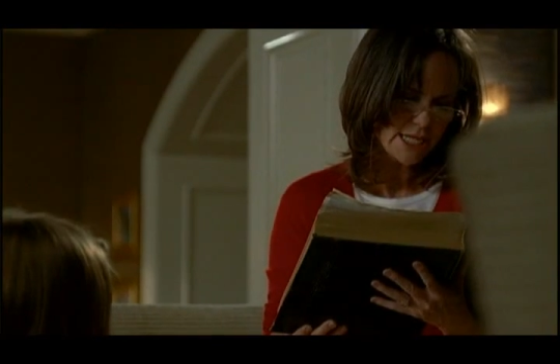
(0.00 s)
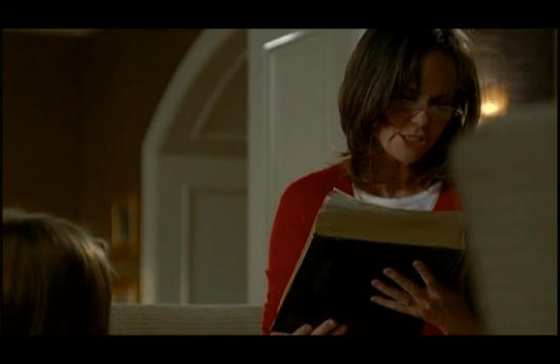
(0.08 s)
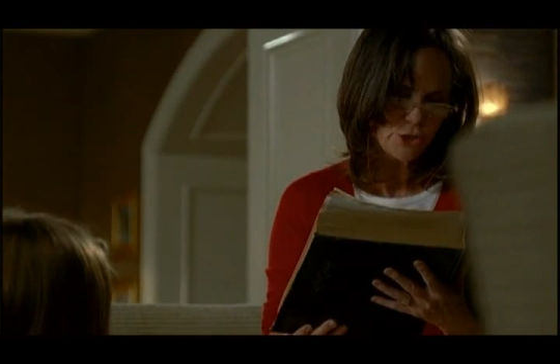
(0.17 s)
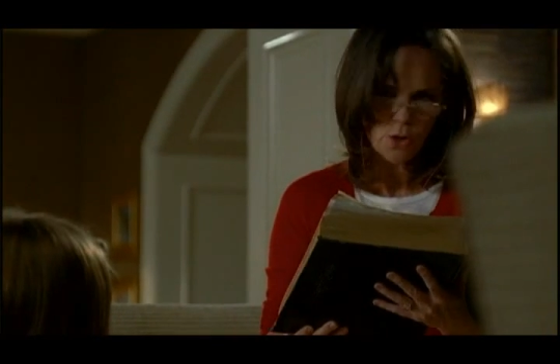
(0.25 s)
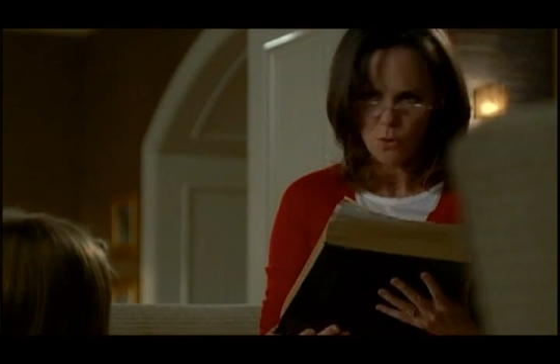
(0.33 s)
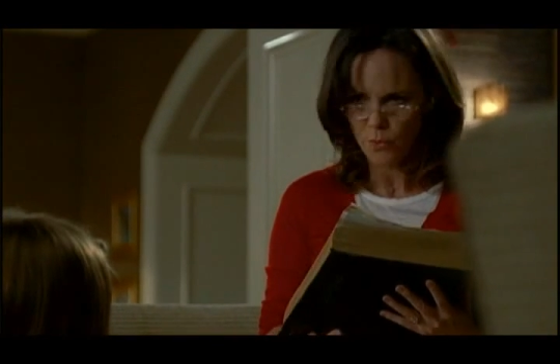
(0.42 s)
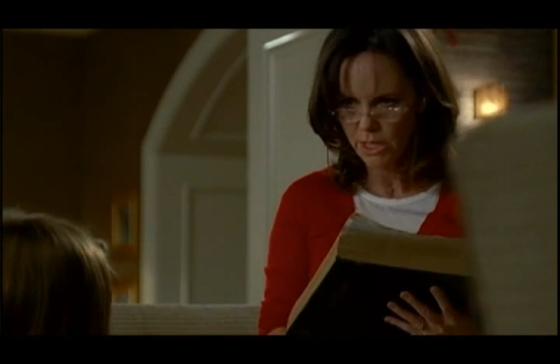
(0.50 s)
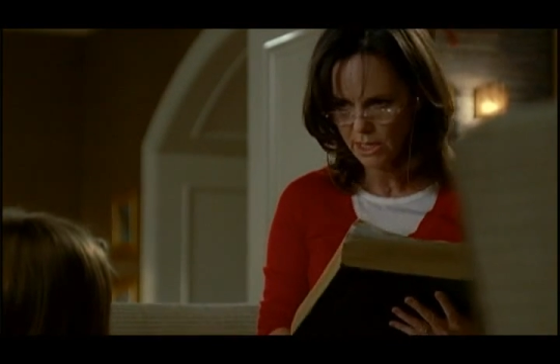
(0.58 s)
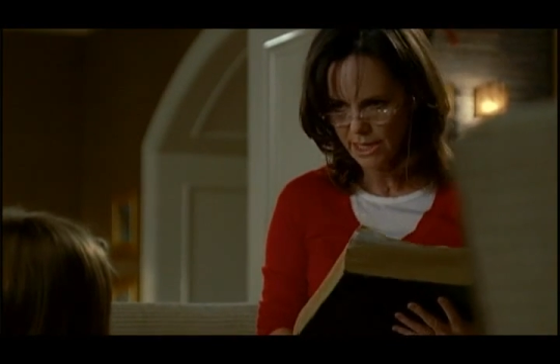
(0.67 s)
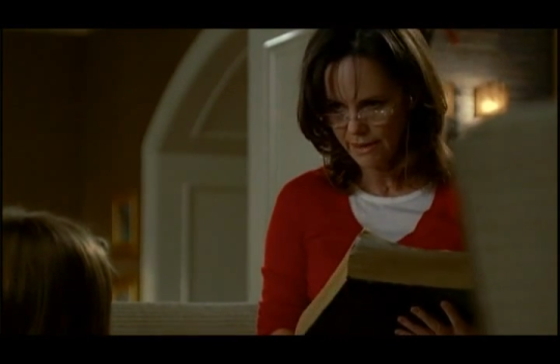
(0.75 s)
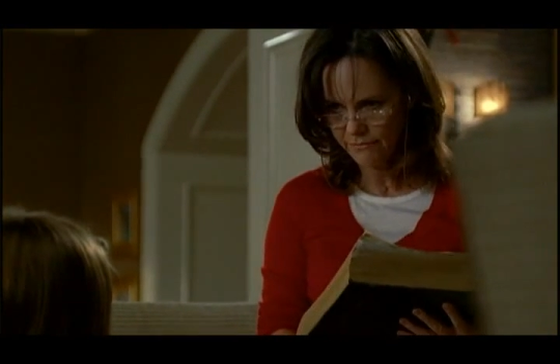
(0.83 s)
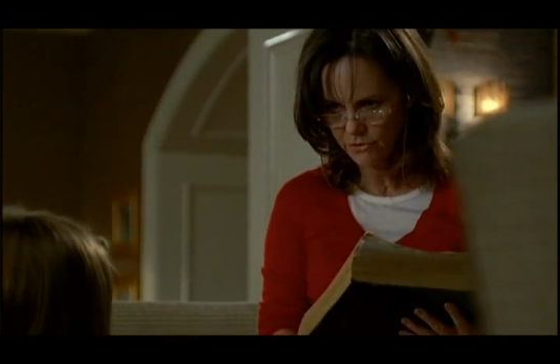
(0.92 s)
into. Are we going
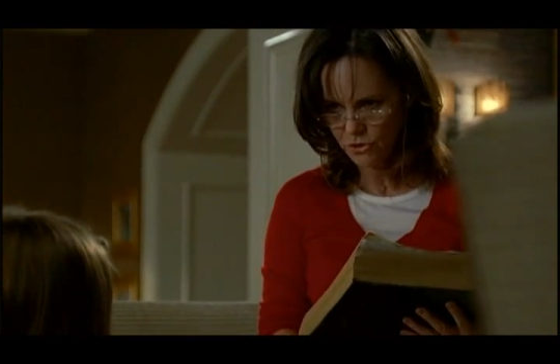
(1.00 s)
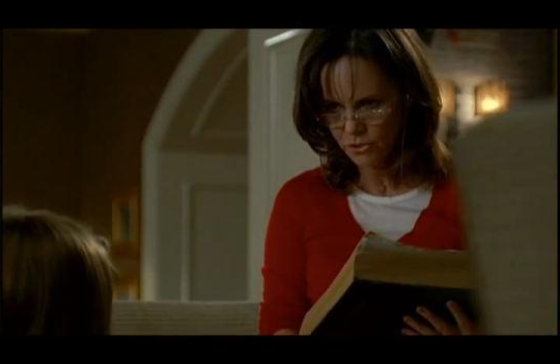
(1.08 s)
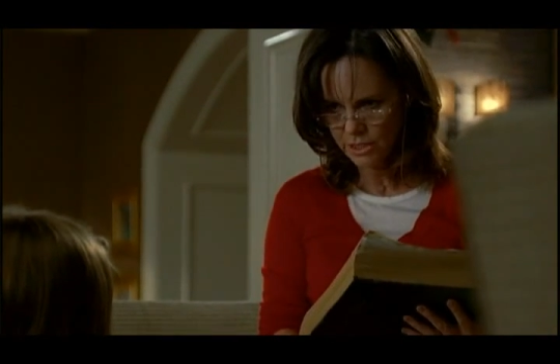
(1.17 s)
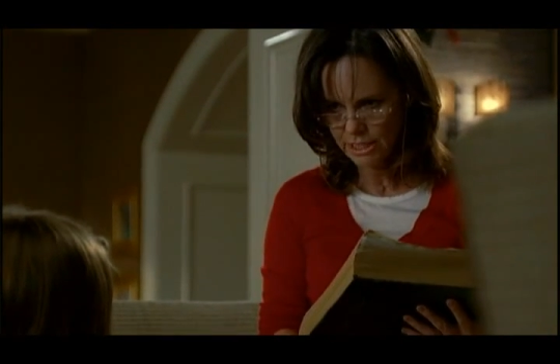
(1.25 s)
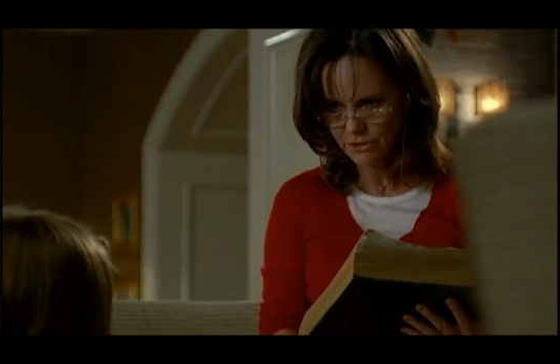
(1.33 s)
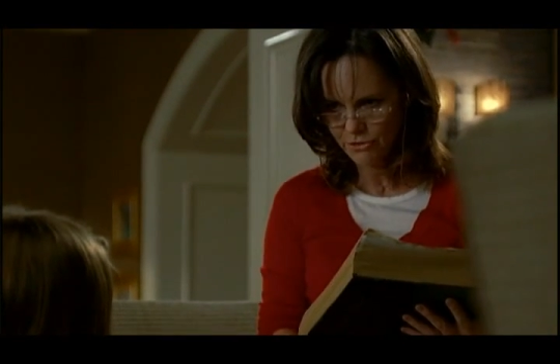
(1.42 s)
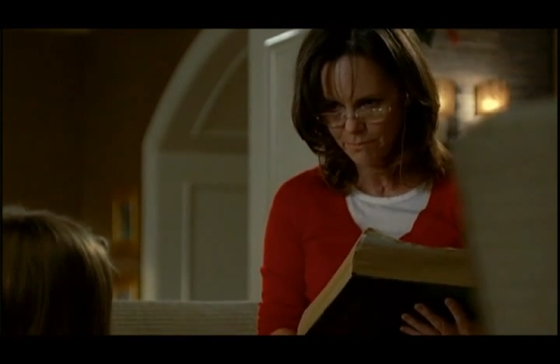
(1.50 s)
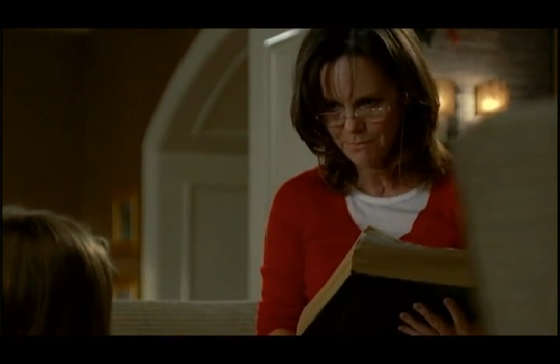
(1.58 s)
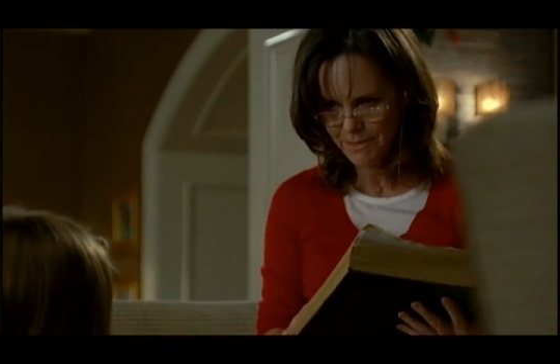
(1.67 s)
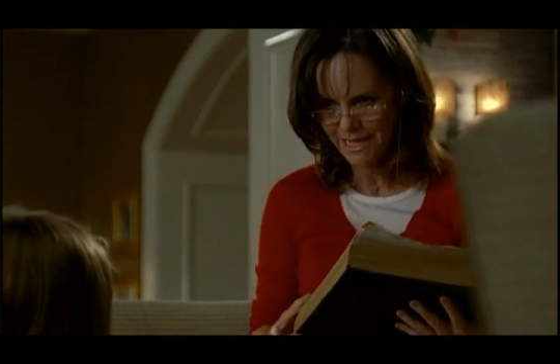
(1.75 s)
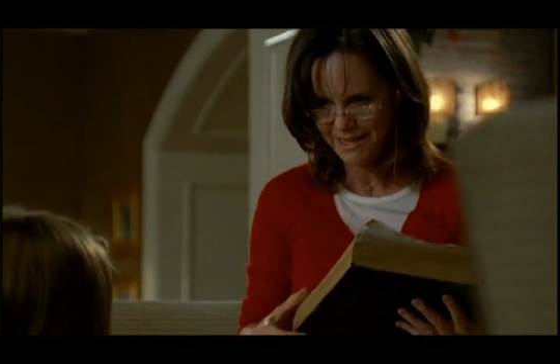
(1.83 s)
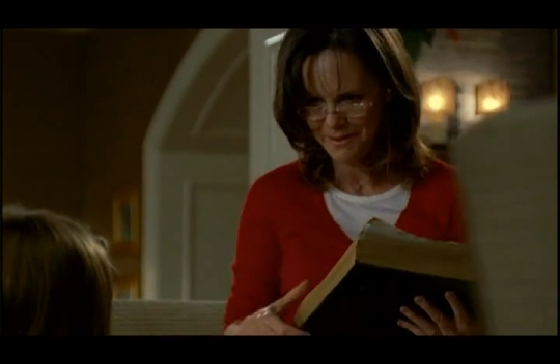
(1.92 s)
to ever? You going to interrupt
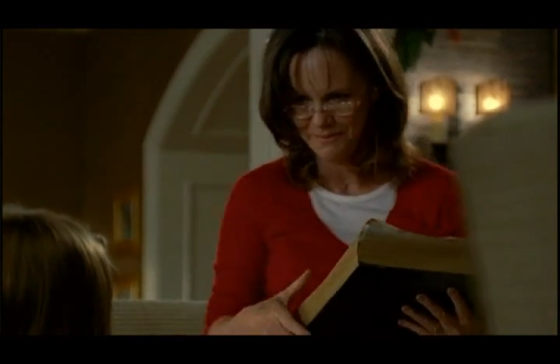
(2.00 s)
me?